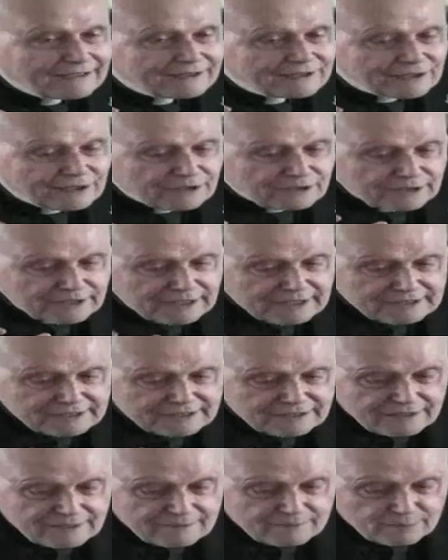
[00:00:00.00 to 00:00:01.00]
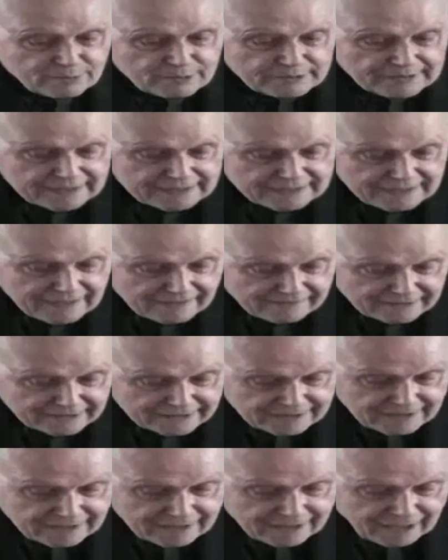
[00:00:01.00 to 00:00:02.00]
And often they're in the
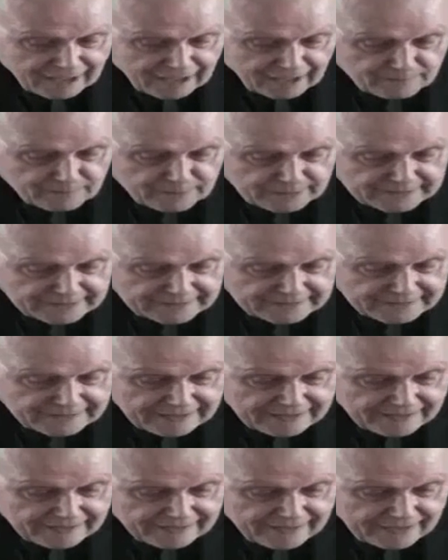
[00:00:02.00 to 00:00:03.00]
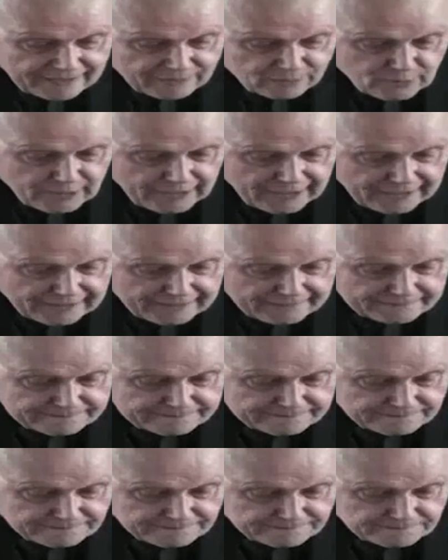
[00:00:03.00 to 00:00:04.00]
same volume, in the
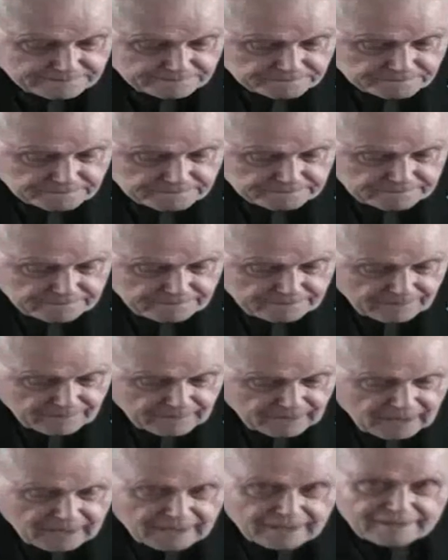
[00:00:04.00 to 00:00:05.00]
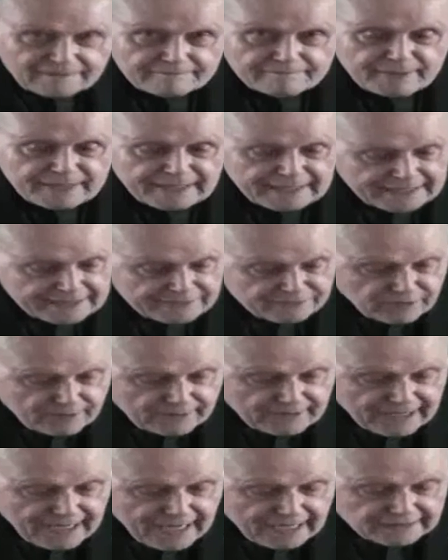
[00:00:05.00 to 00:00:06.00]
earliest printings of it,
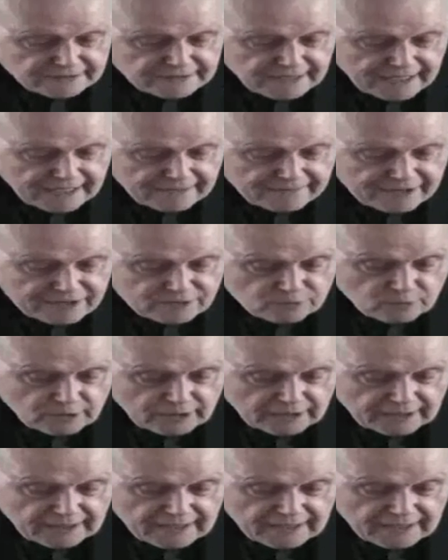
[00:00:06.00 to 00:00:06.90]
printed that way.